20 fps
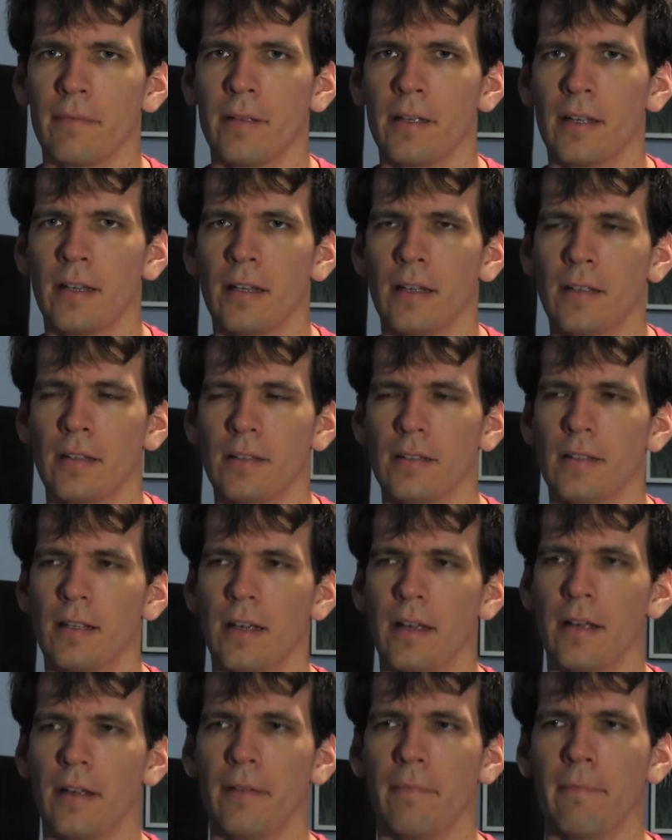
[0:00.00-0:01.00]
because
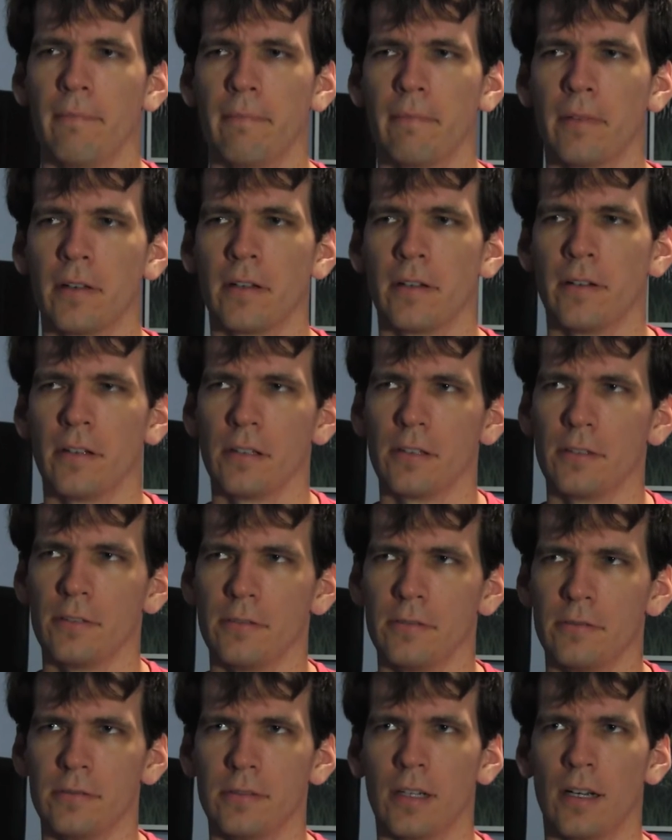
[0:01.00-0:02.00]
I'm going
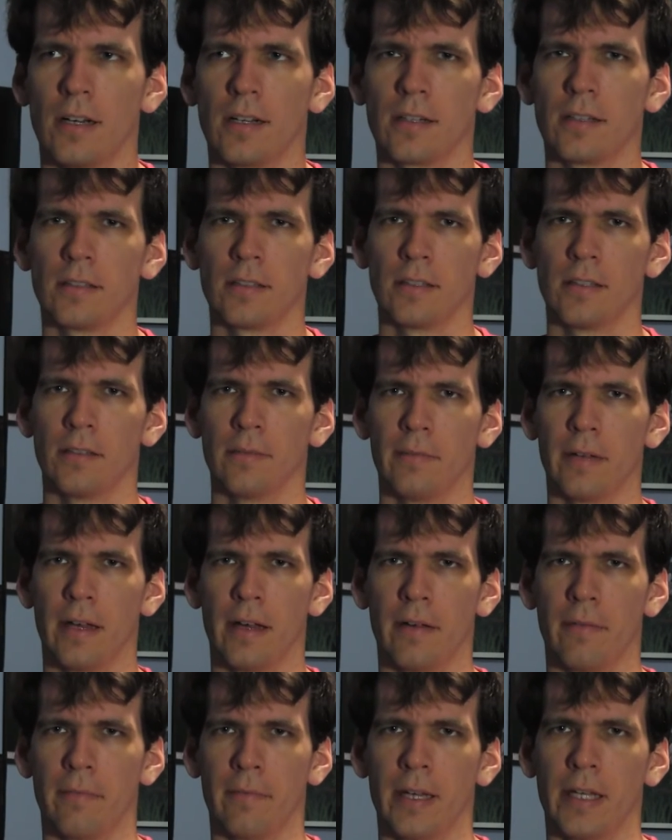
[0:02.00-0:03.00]
to talk a little
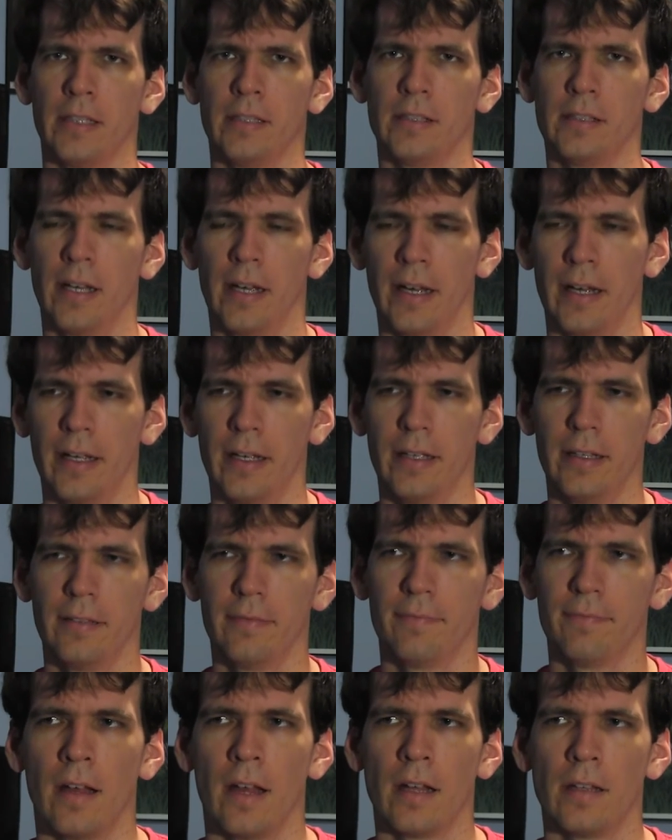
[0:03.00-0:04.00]
about my
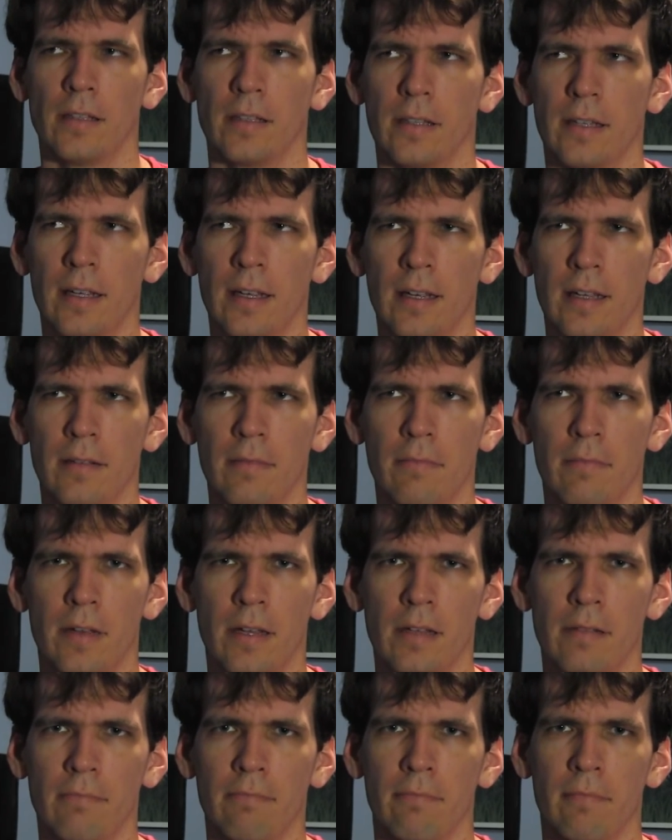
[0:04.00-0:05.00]
diet. As a kid,
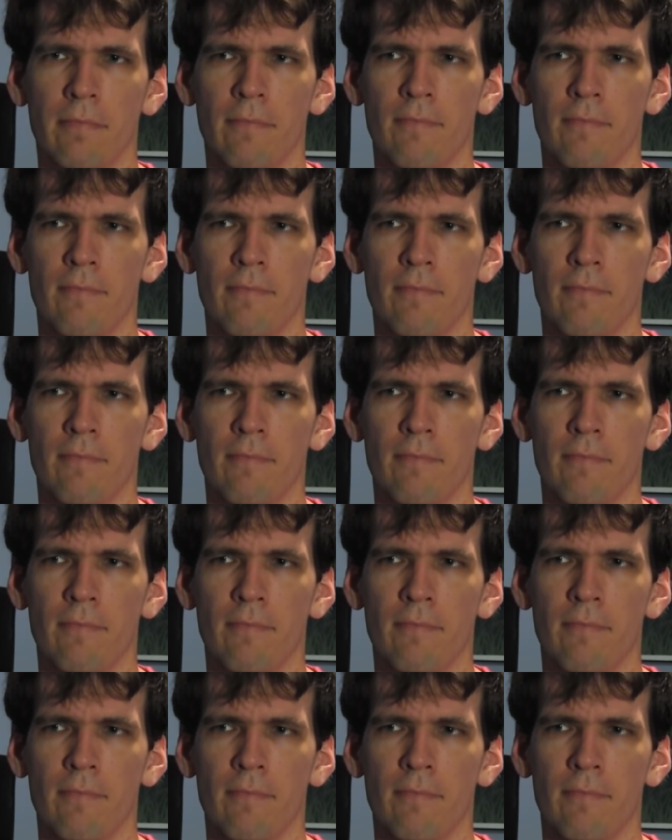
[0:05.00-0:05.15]
my